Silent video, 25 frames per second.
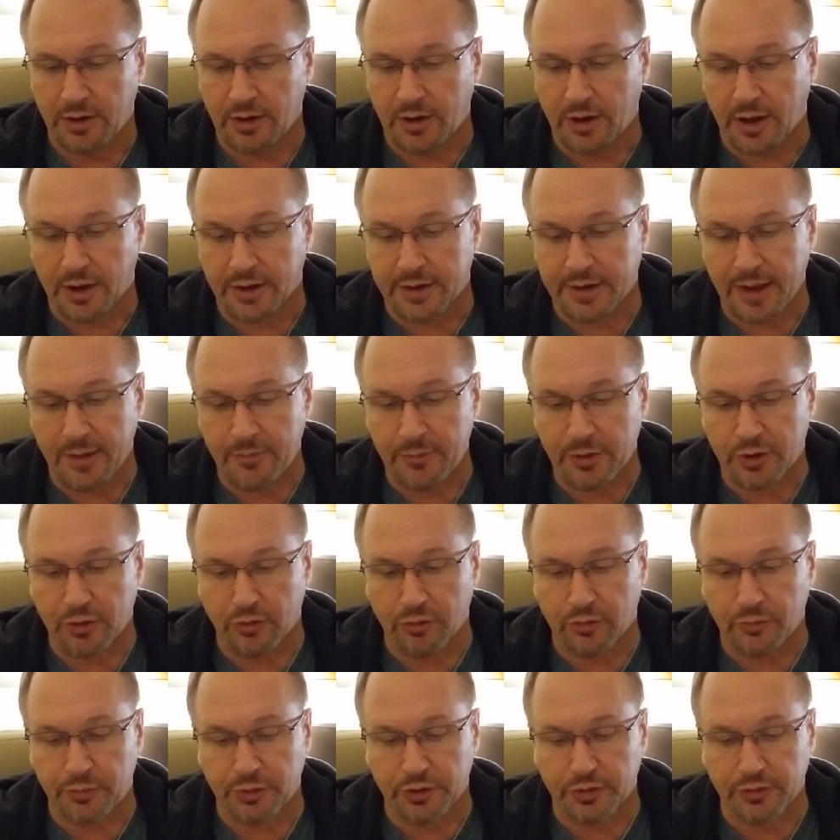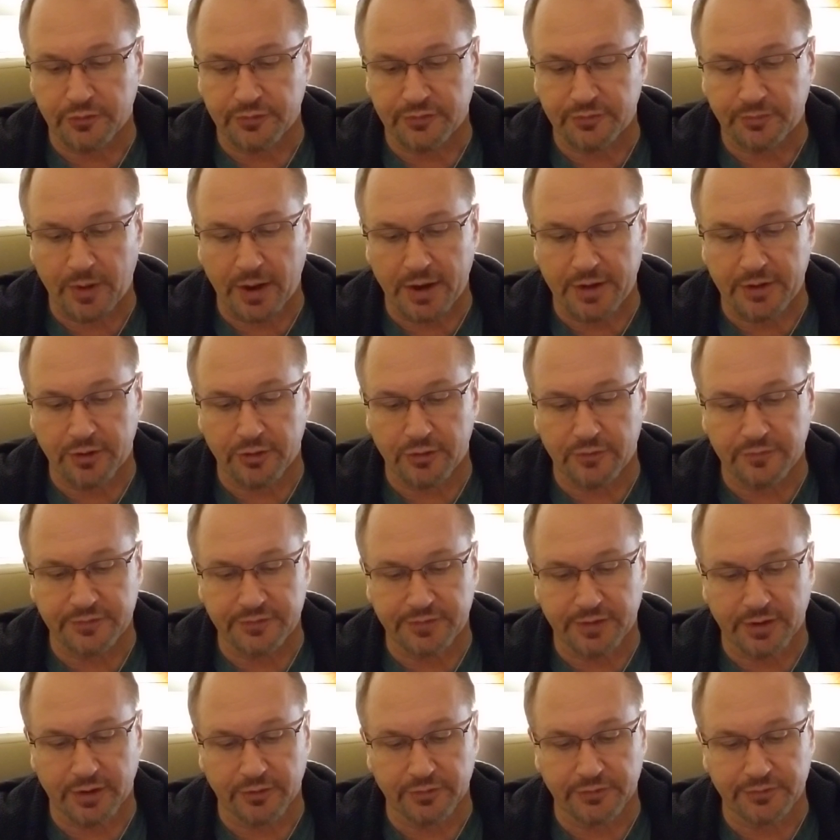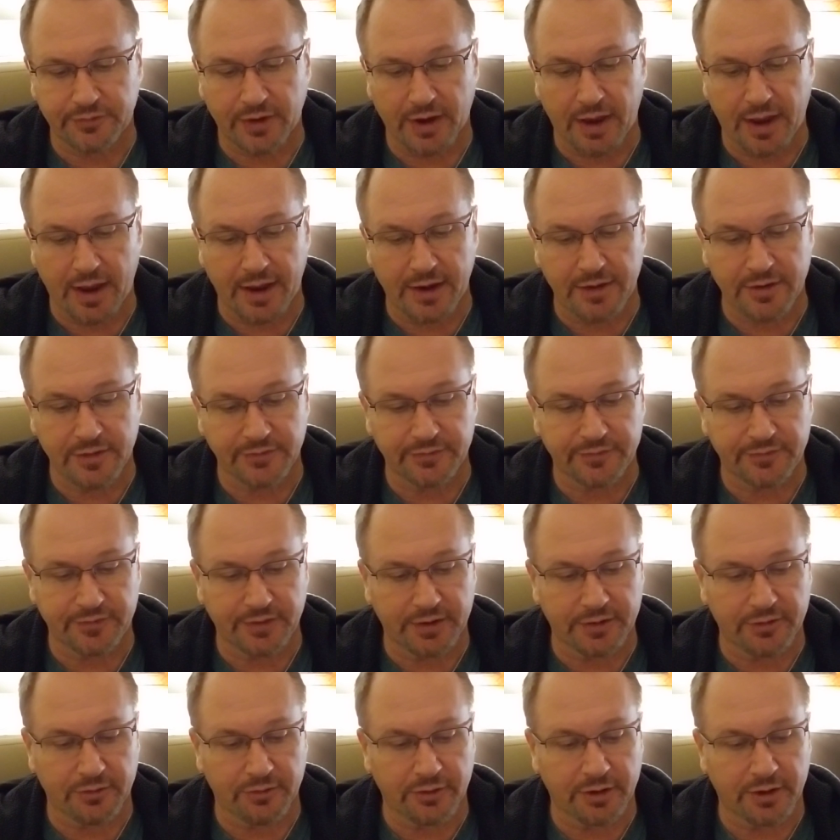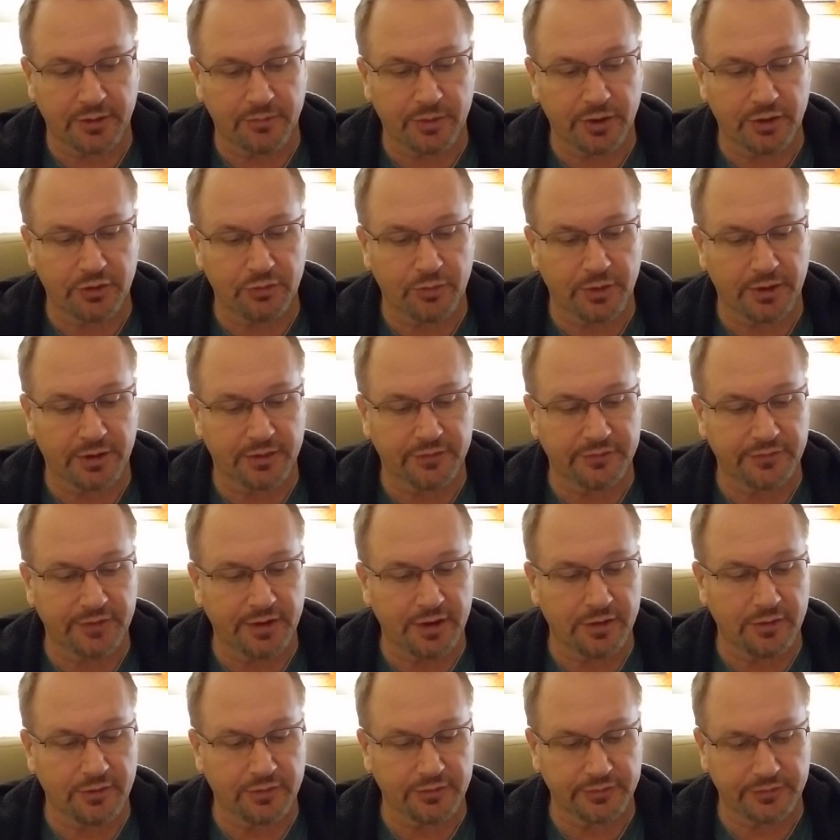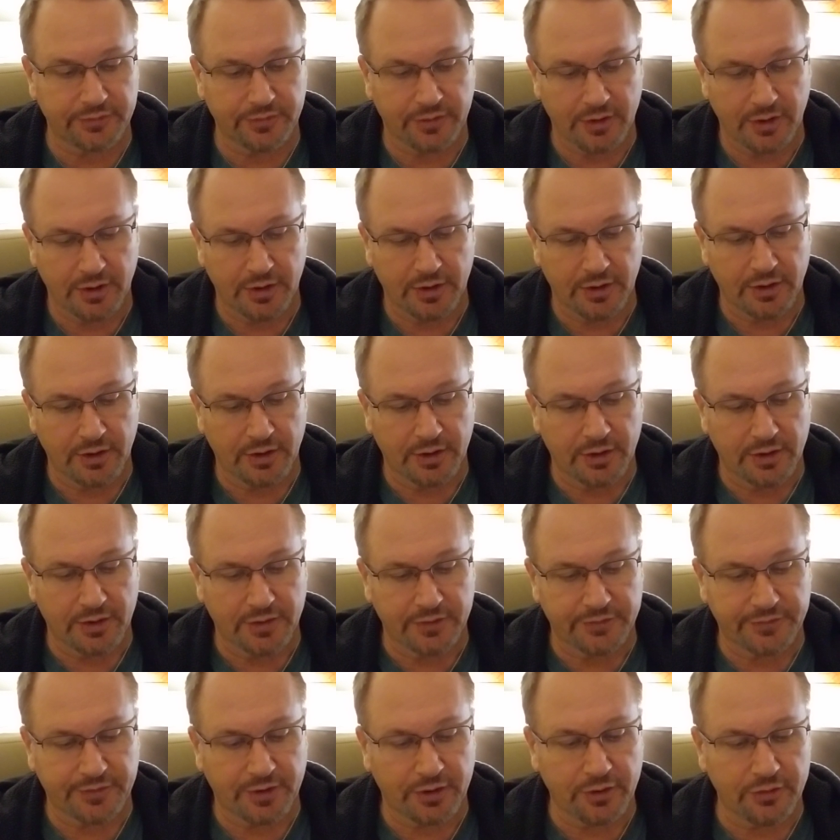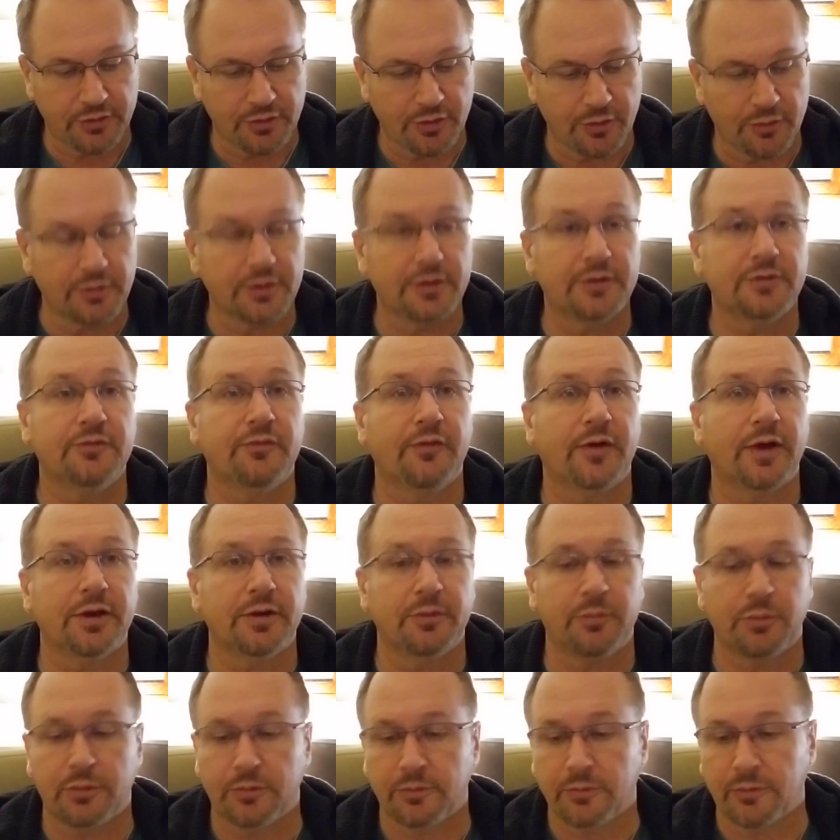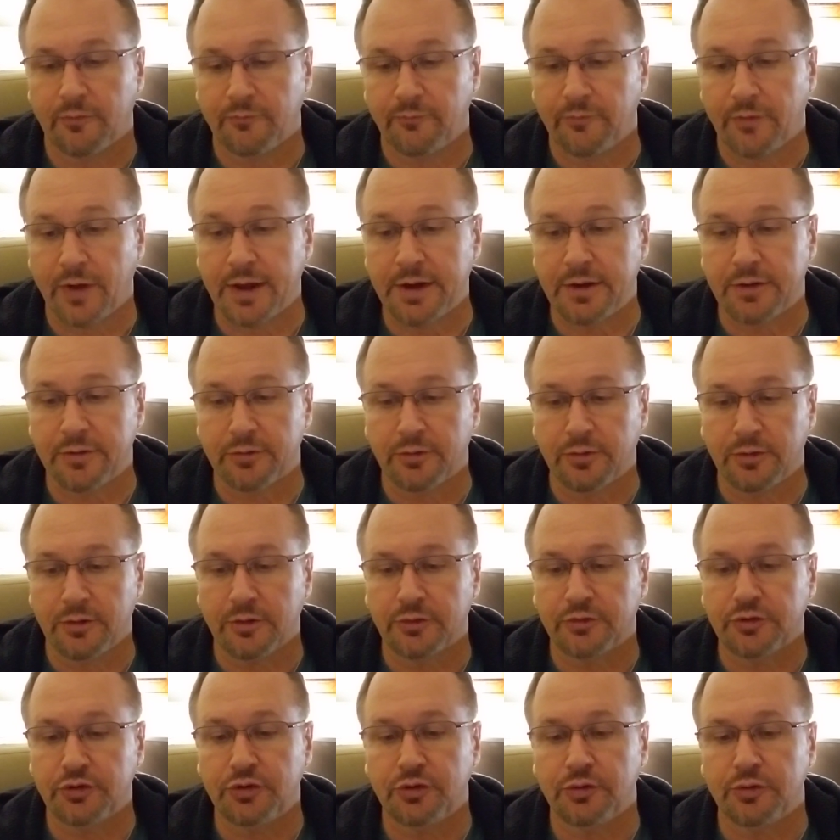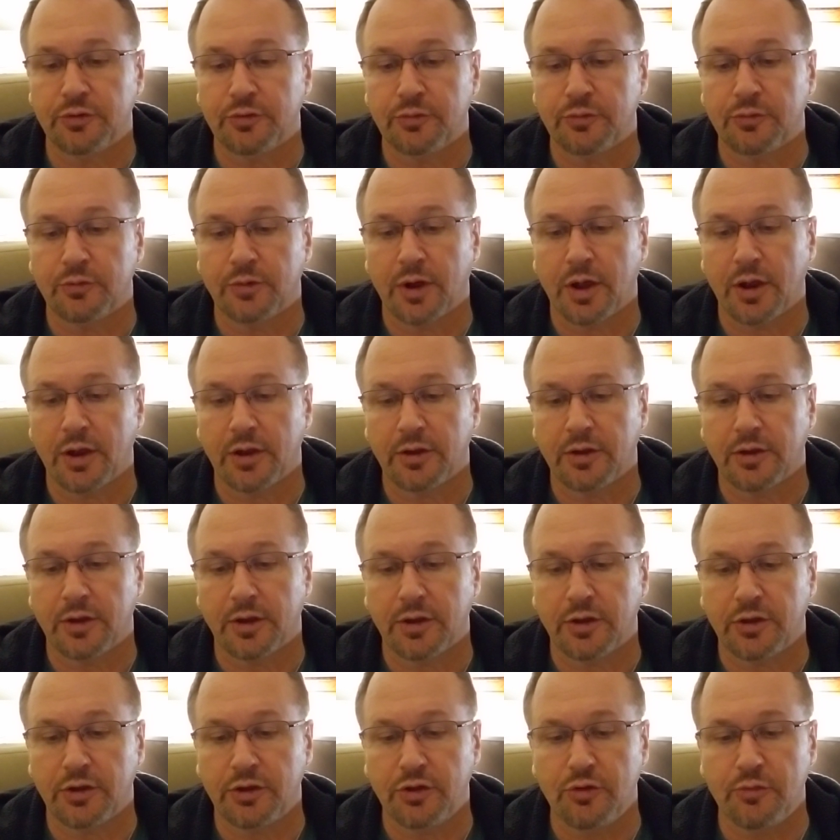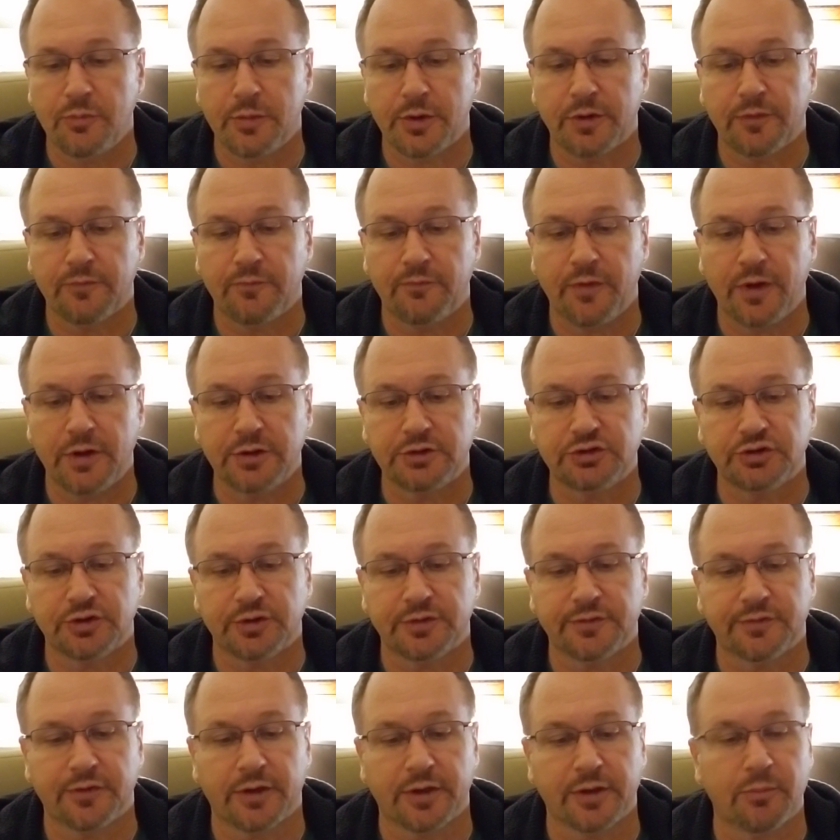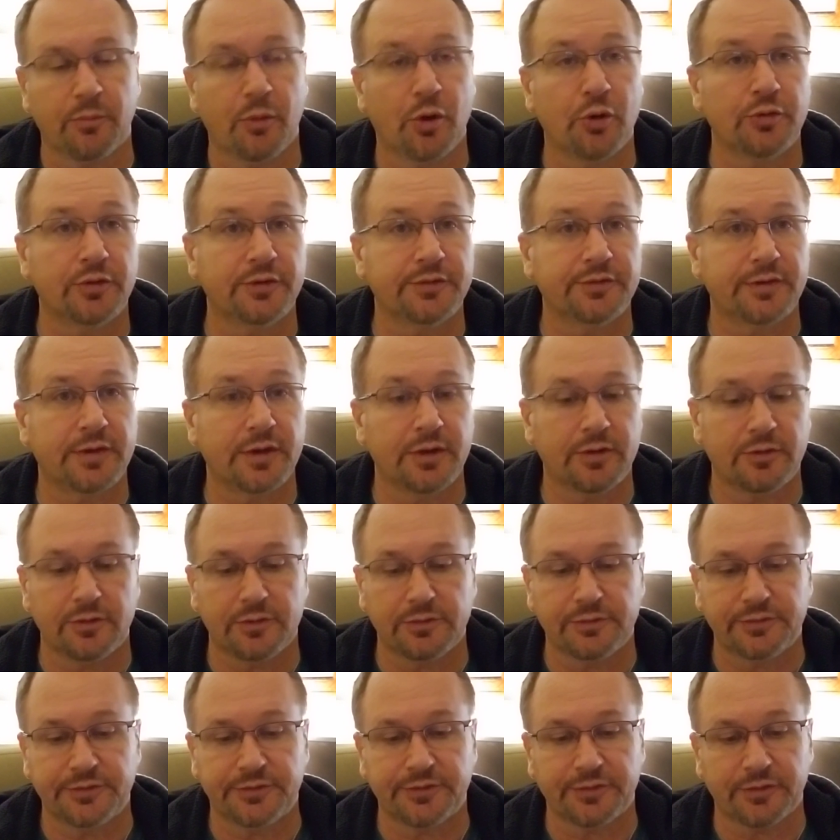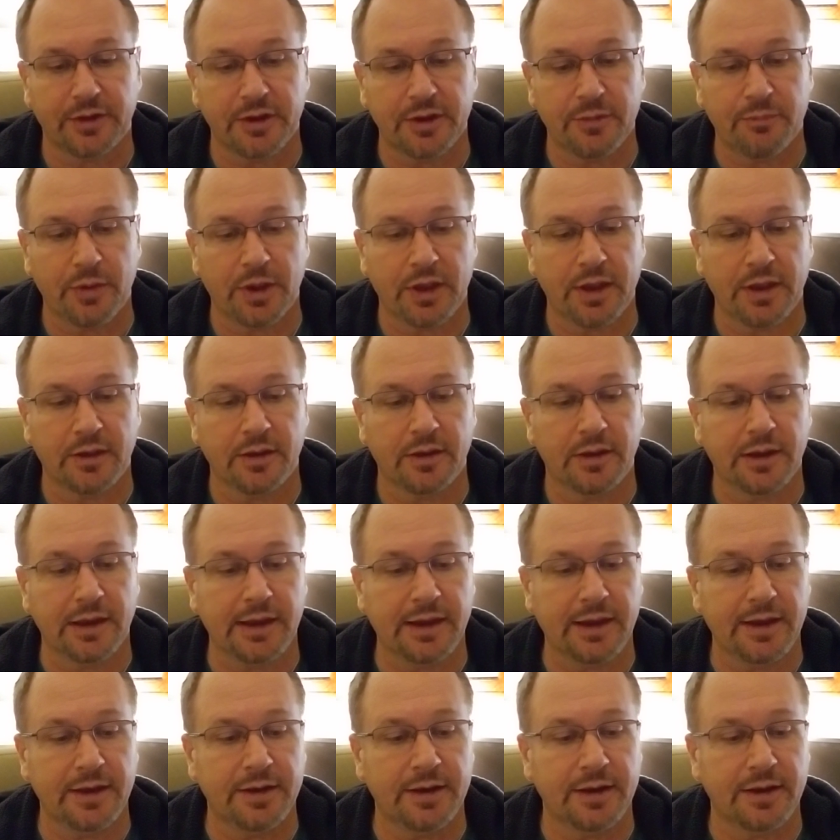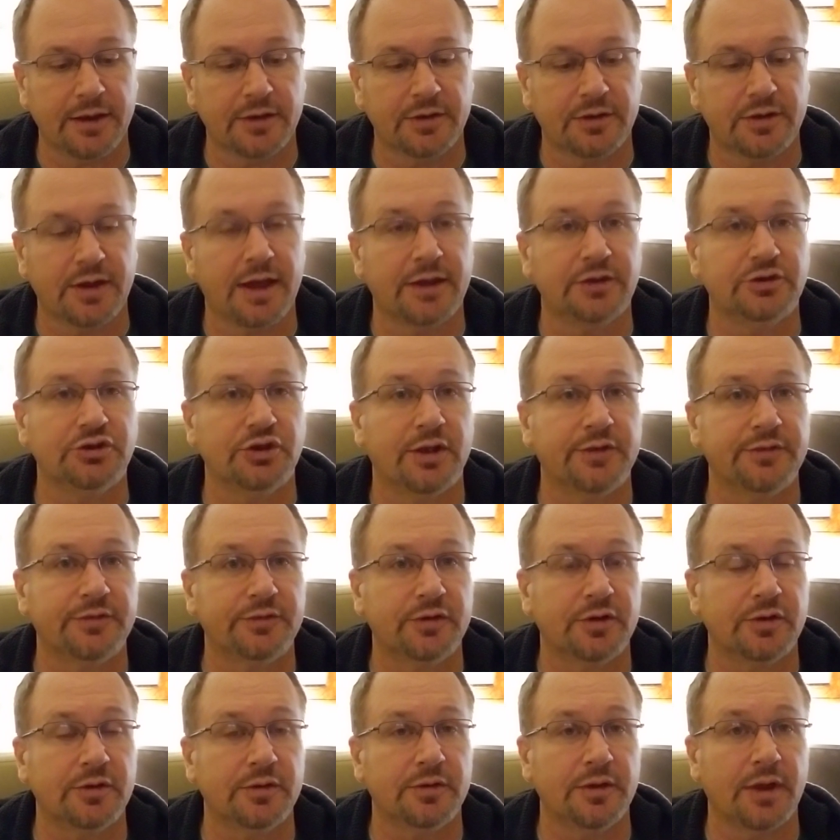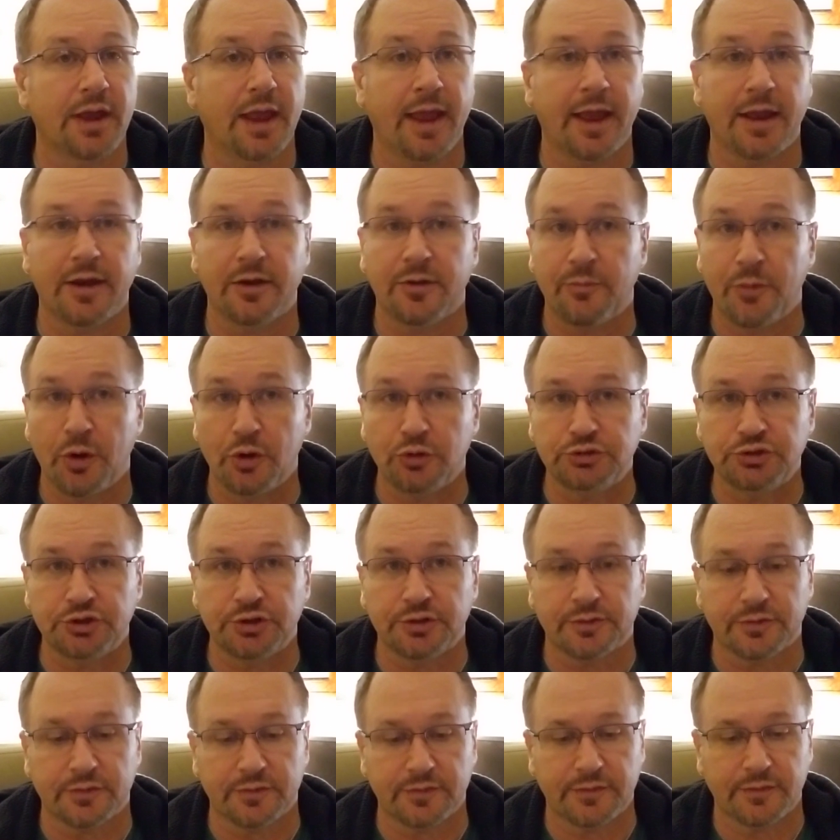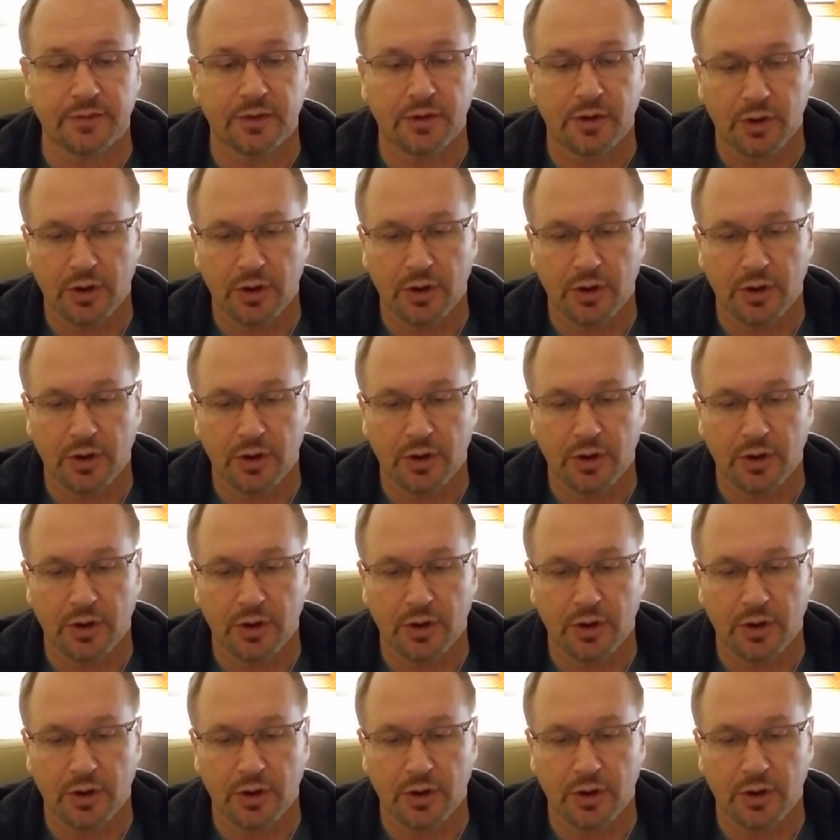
a chemical produced by nerve cells to aid in signaling between cells. Serotonin is vital to human functions like motor skills, sleeping, eating, digestion, and emotions.